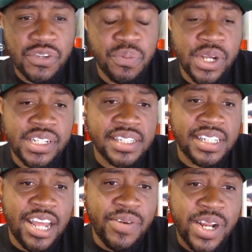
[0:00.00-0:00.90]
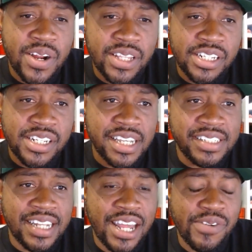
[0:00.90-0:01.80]
It's your boy Justin Henry here on the
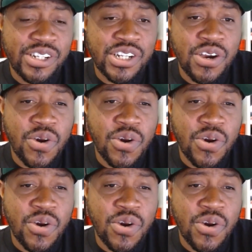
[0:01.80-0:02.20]
Justin Henry Show,